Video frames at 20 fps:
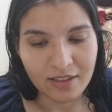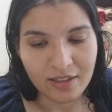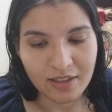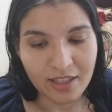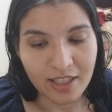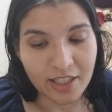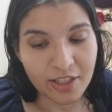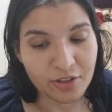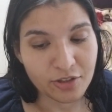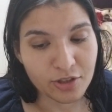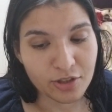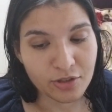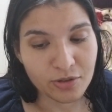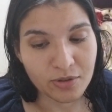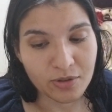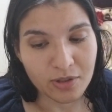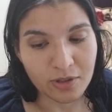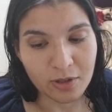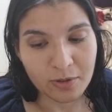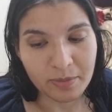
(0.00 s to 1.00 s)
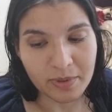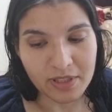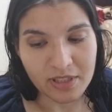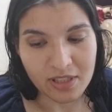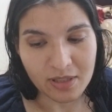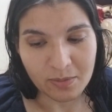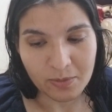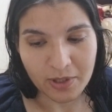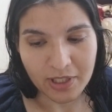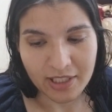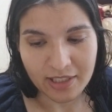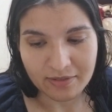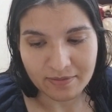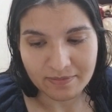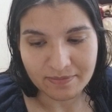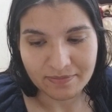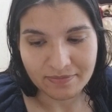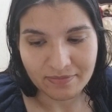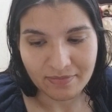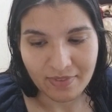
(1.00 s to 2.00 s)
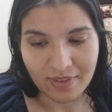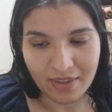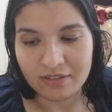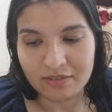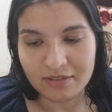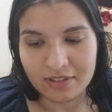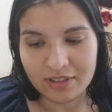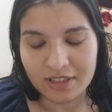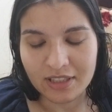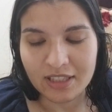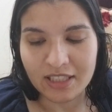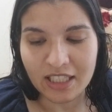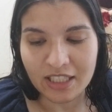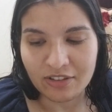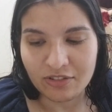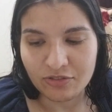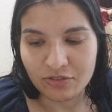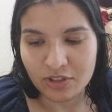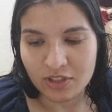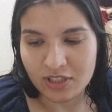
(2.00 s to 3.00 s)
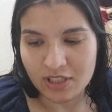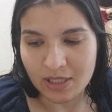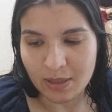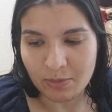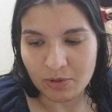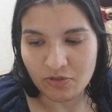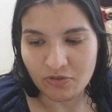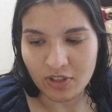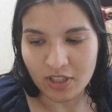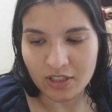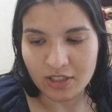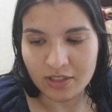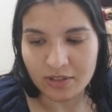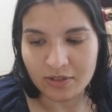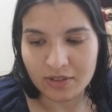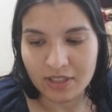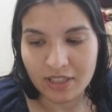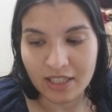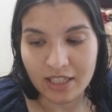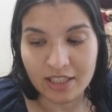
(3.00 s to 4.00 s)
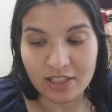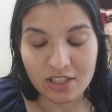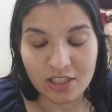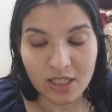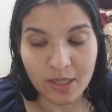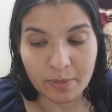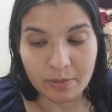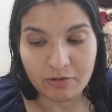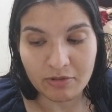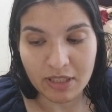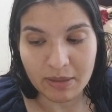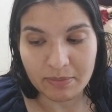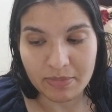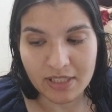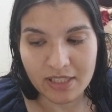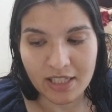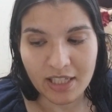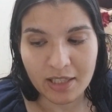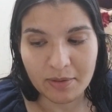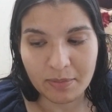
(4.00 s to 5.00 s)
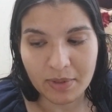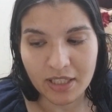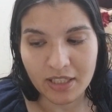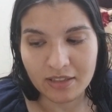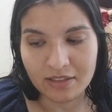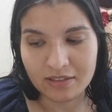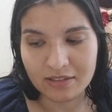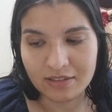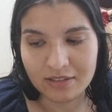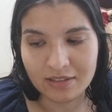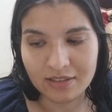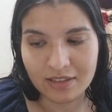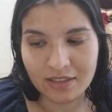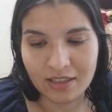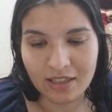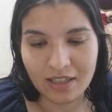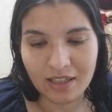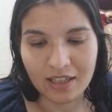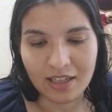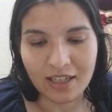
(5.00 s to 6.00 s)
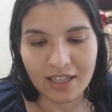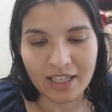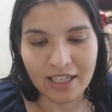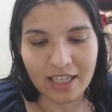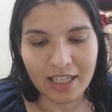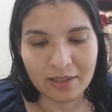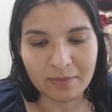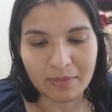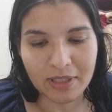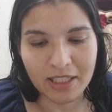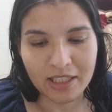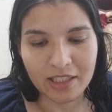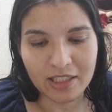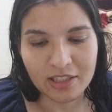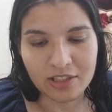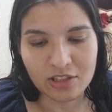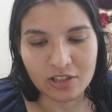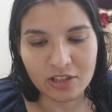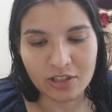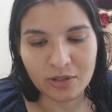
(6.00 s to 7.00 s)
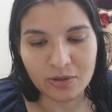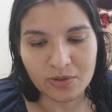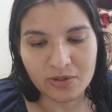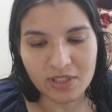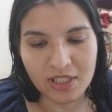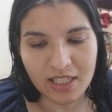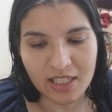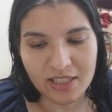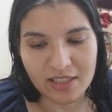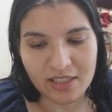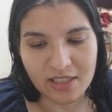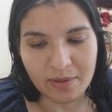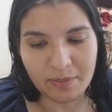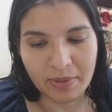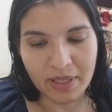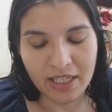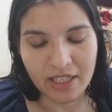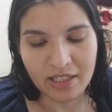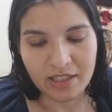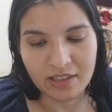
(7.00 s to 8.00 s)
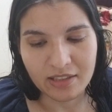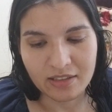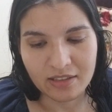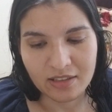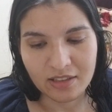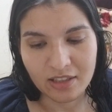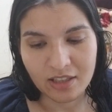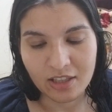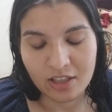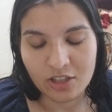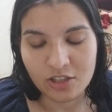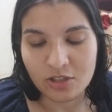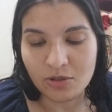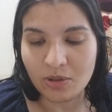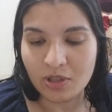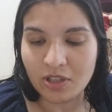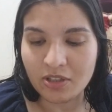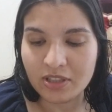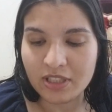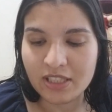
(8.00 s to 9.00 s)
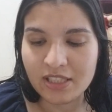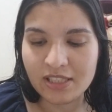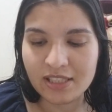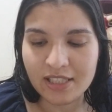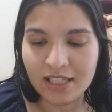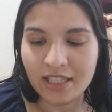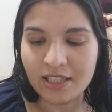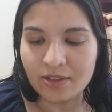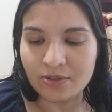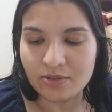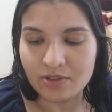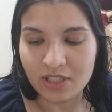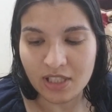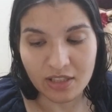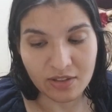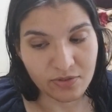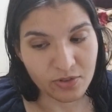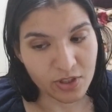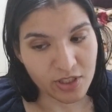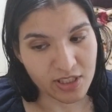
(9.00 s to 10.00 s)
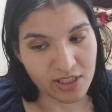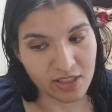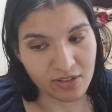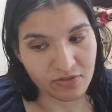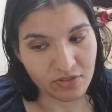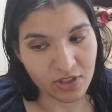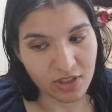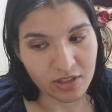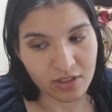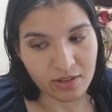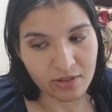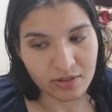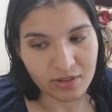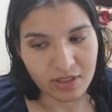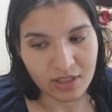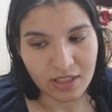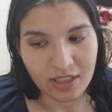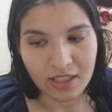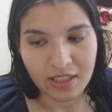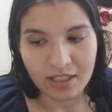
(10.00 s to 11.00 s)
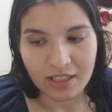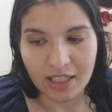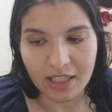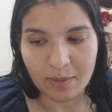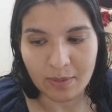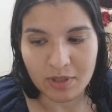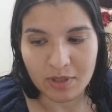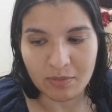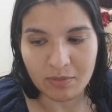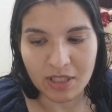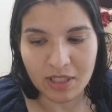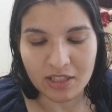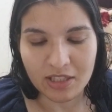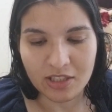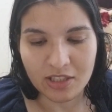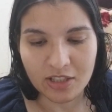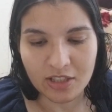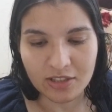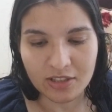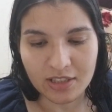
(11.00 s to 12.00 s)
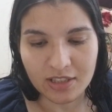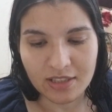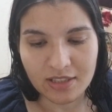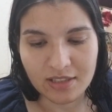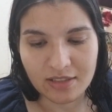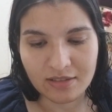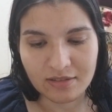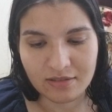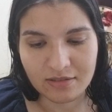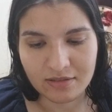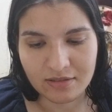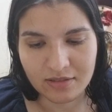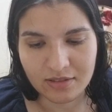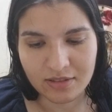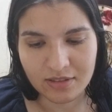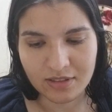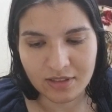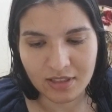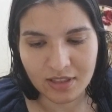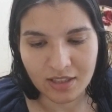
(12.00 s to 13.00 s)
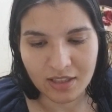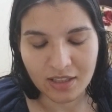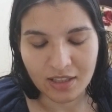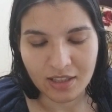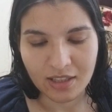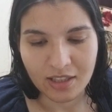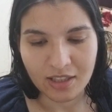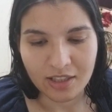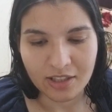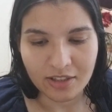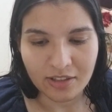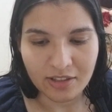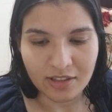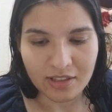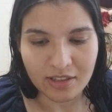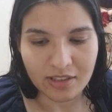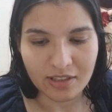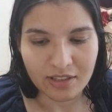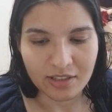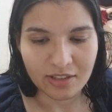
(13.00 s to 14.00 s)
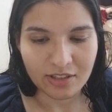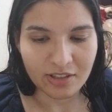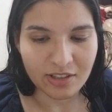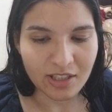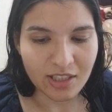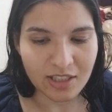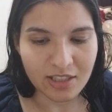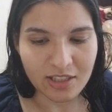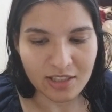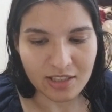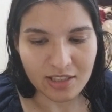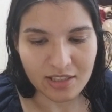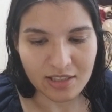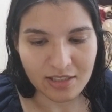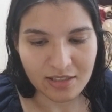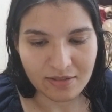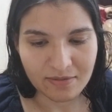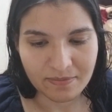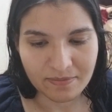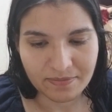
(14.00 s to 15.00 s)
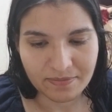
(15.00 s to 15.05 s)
I heard a door open somewhere. Light footsteps followed and stopped right beside me. I had my eyes closed against the pane, so all these sounds and the voice that followed came to me in the darkness. "Good, you're conscious."